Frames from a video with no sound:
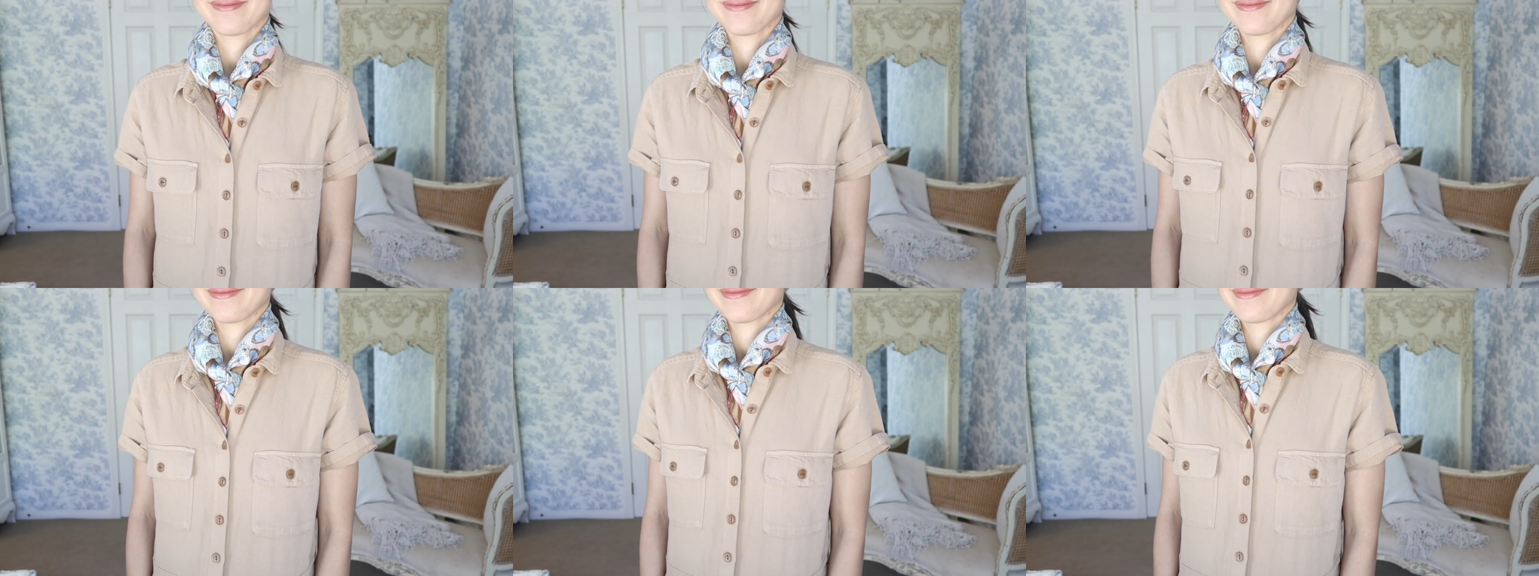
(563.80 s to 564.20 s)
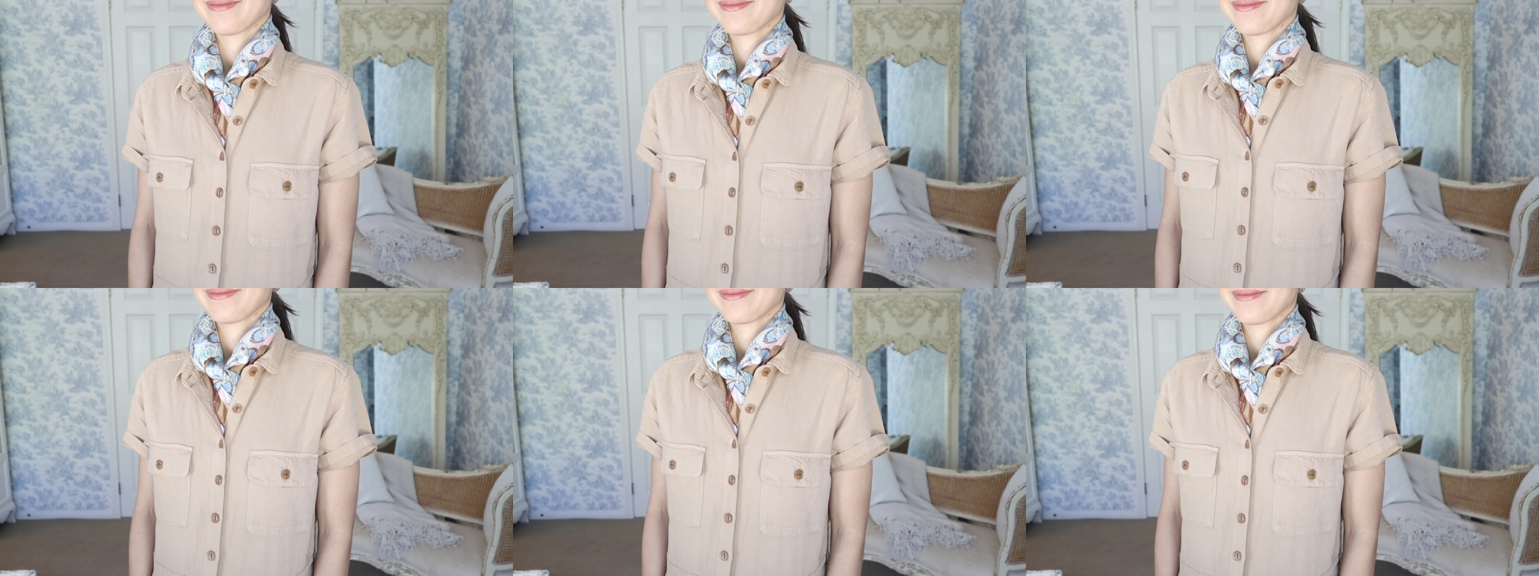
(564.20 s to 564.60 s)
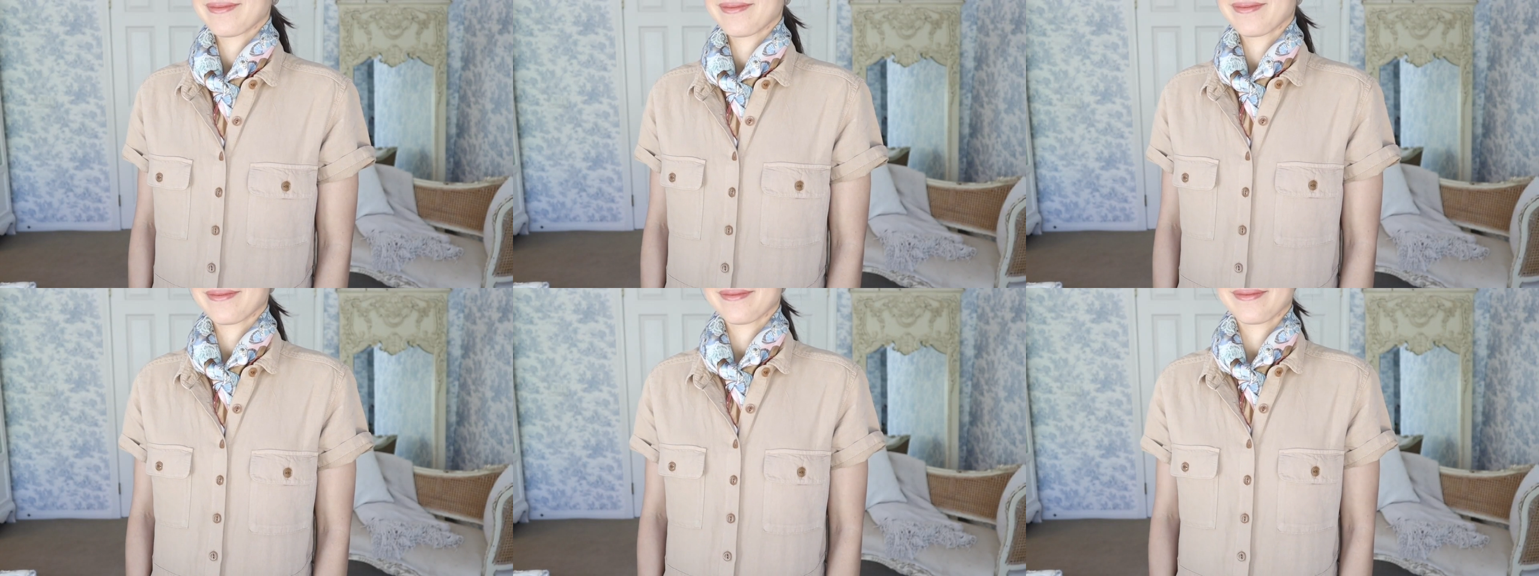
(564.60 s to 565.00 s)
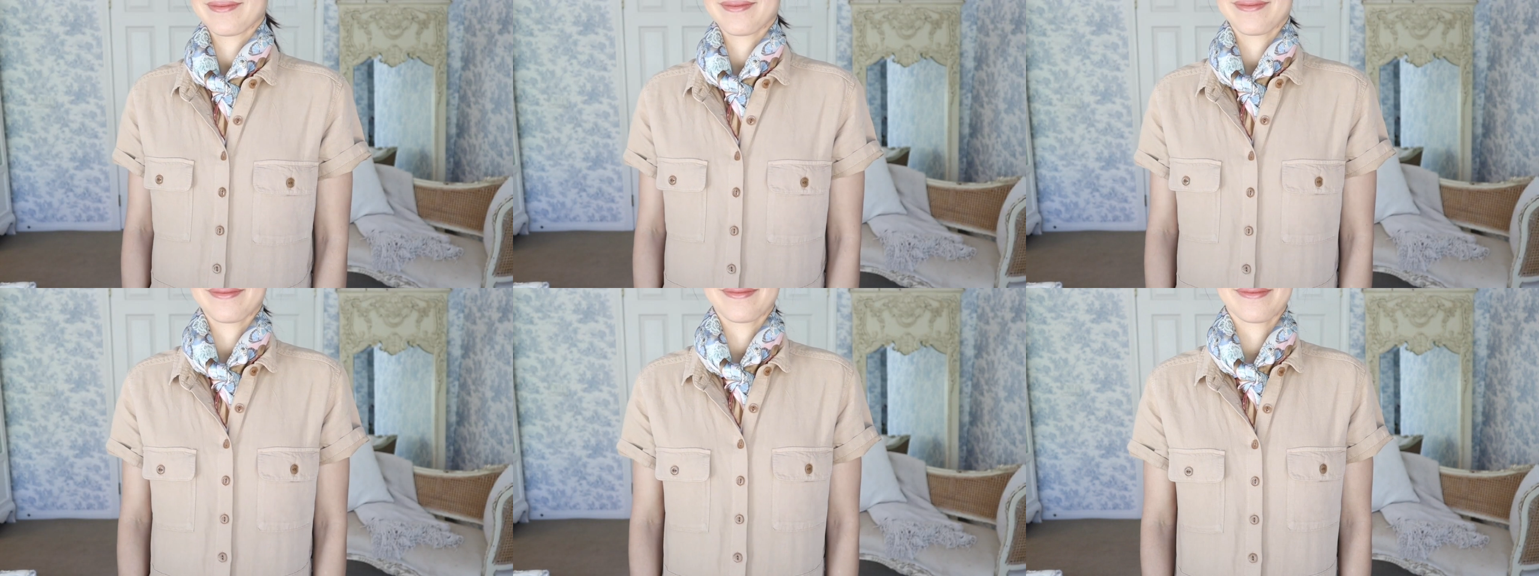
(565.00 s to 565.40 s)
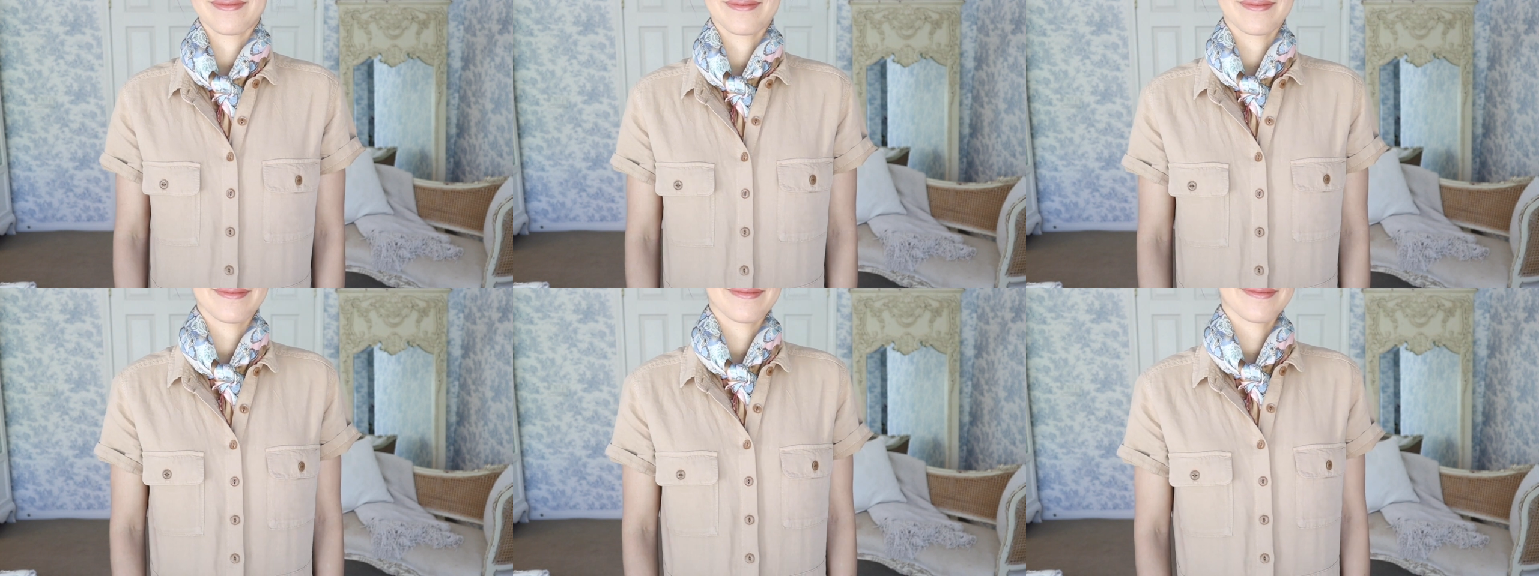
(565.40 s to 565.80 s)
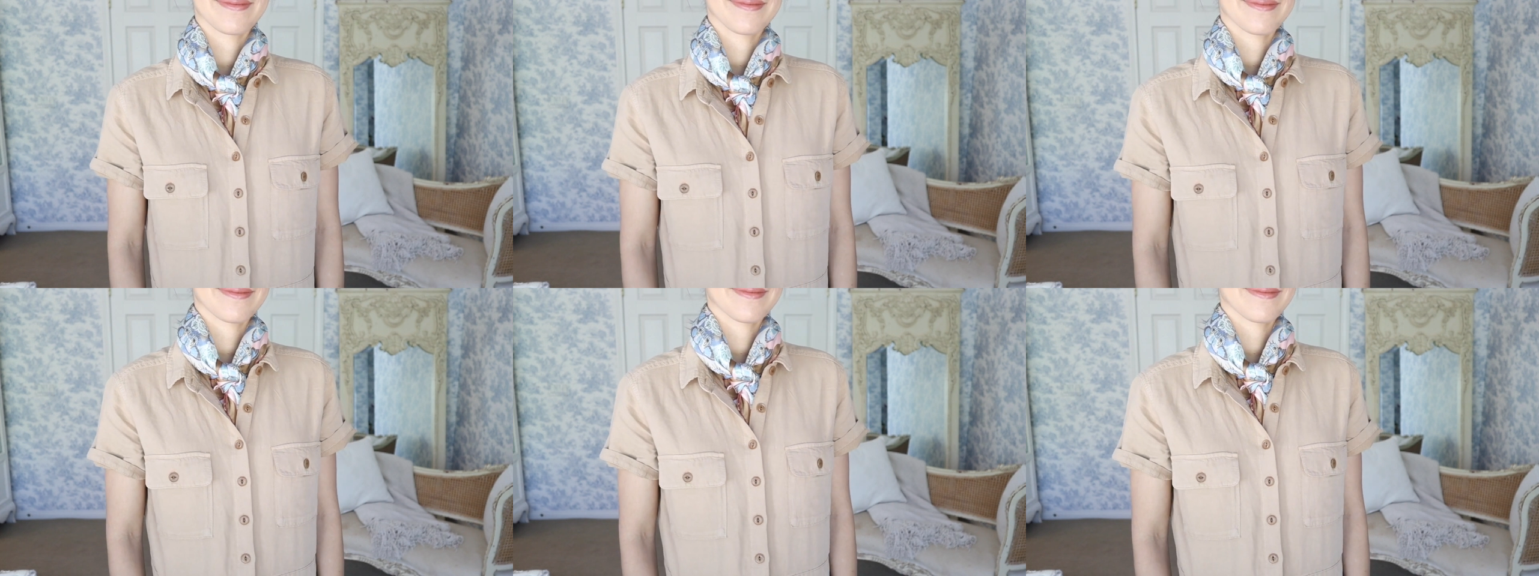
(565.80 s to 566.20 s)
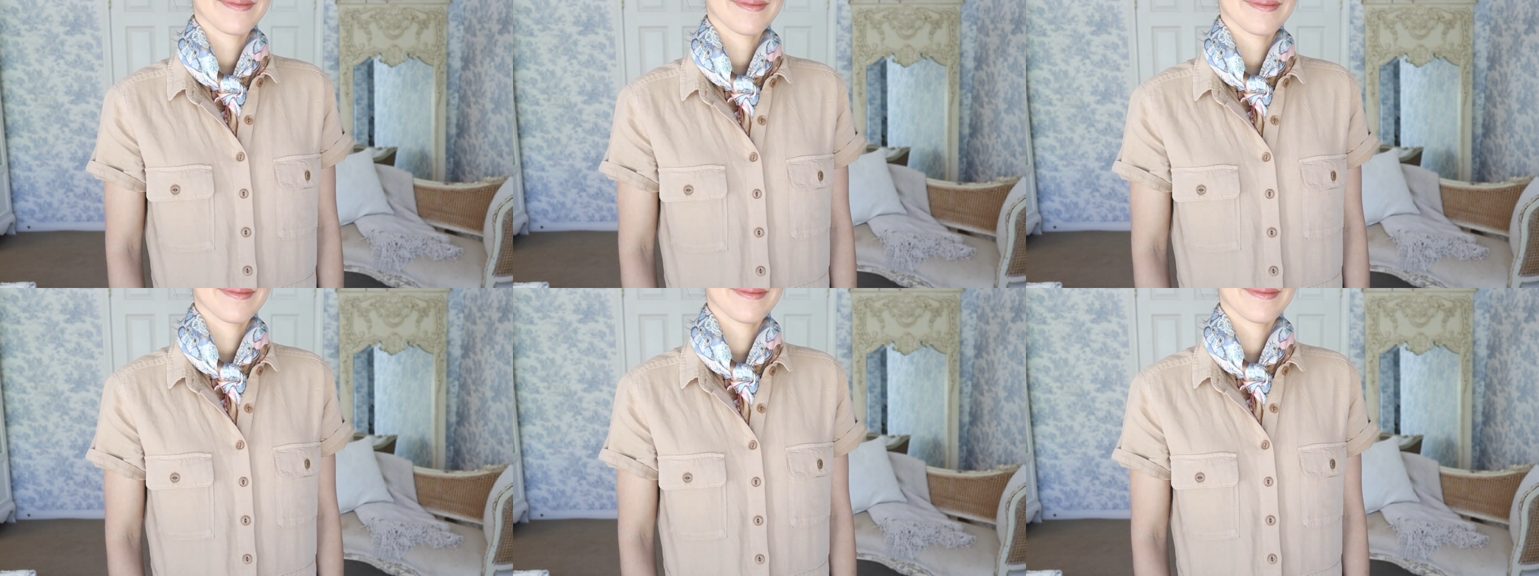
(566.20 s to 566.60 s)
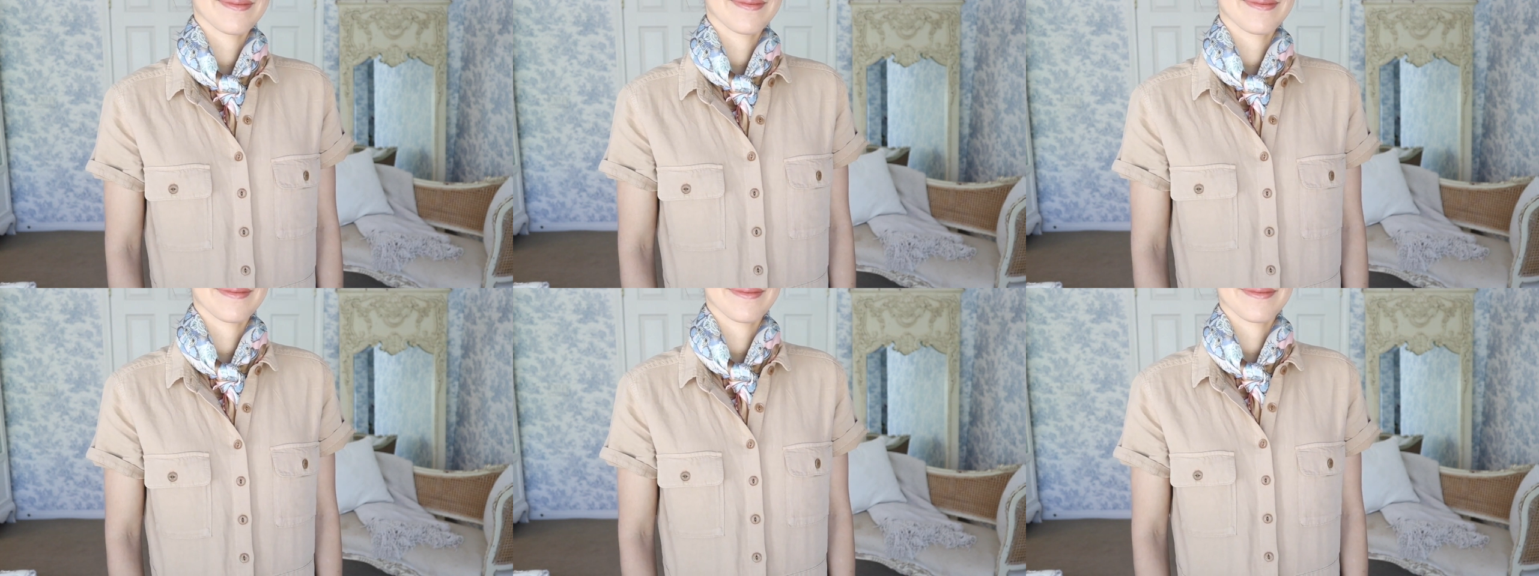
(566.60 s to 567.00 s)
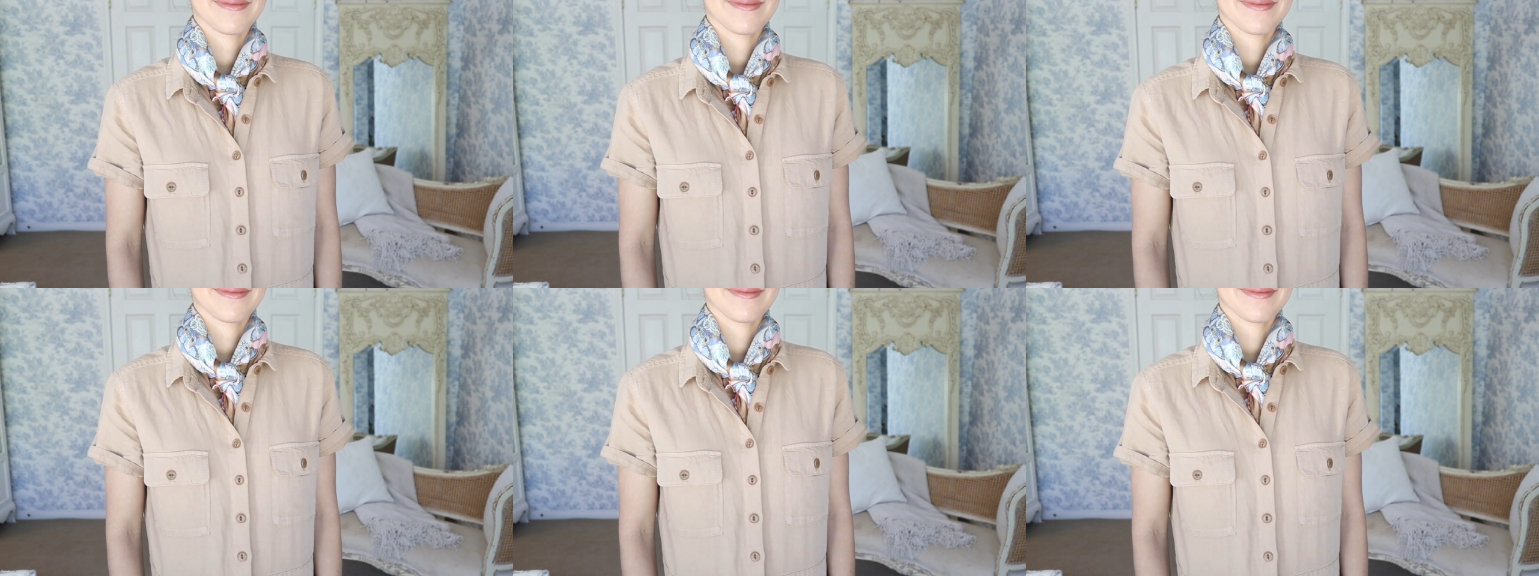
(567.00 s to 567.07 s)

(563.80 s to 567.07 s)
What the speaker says: (no speaker visible)